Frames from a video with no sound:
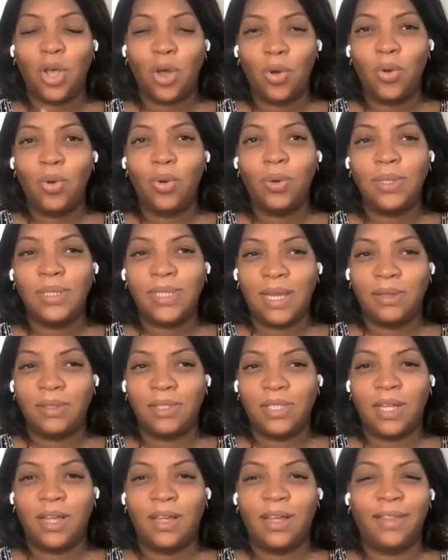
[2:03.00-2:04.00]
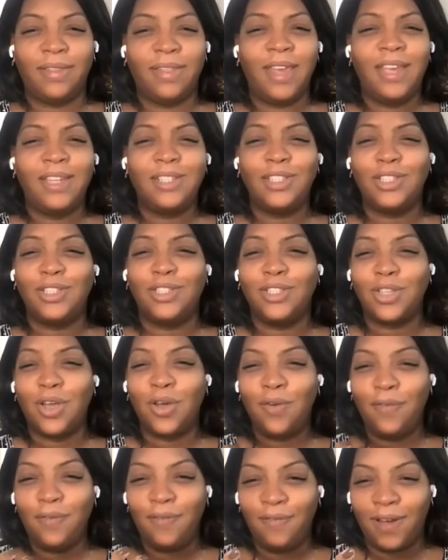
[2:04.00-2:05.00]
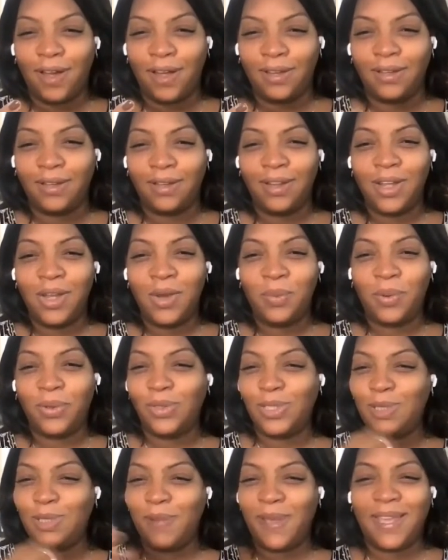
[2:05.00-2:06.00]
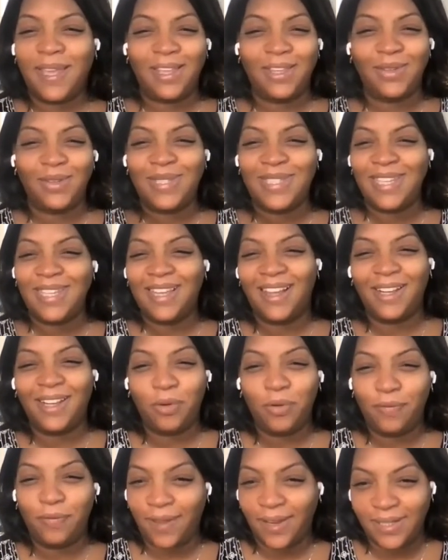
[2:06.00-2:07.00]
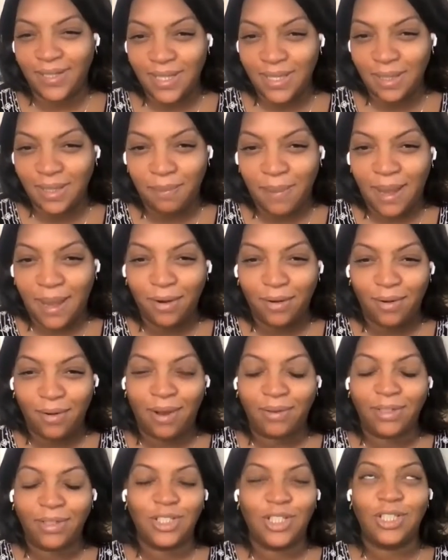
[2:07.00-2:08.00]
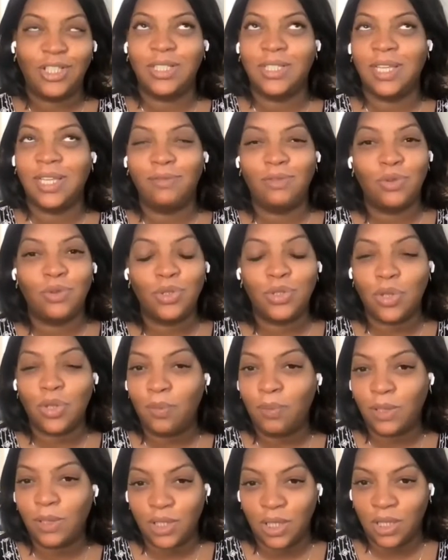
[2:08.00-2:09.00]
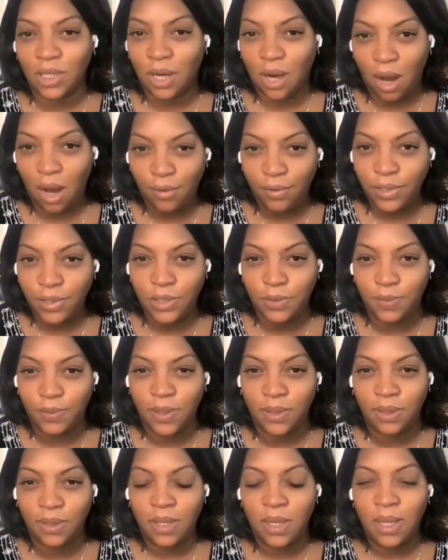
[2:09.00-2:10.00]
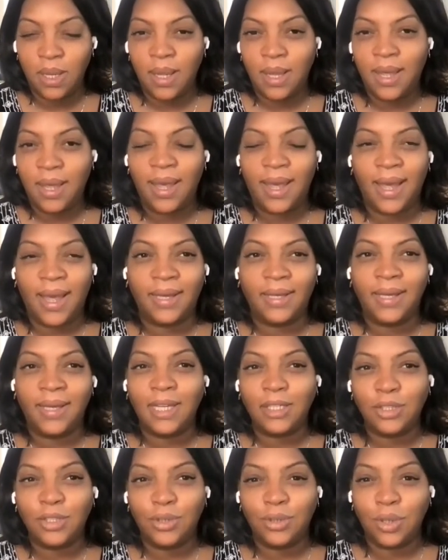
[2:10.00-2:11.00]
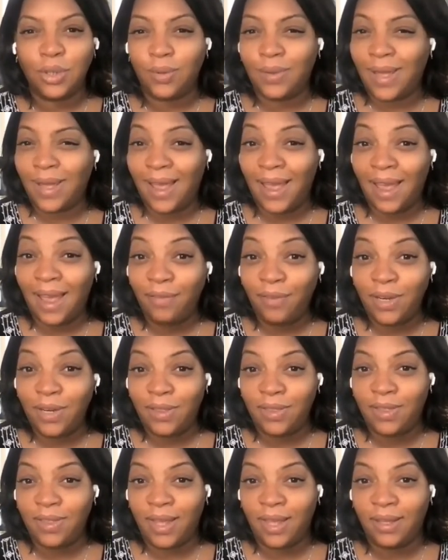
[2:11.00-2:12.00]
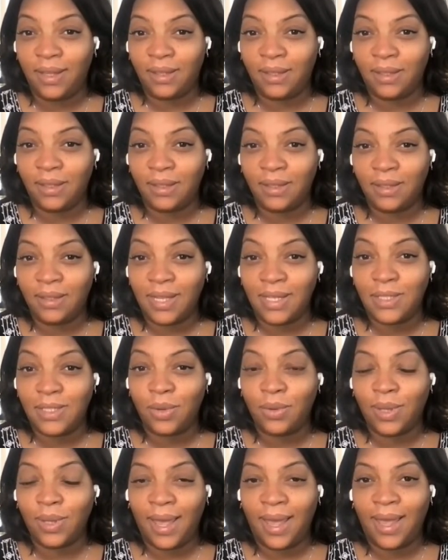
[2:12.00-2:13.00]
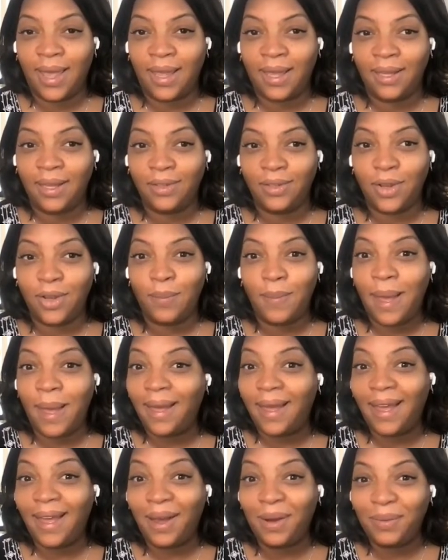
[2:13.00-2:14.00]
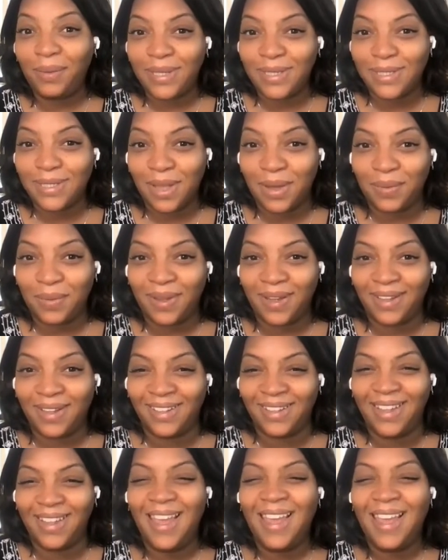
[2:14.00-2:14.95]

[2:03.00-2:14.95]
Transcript: so down to earth. She's so fun. When you're speaking, you see her little face in the background, and she just gives you so much encouragement and lets you know that everything is okay, no matter how it's going.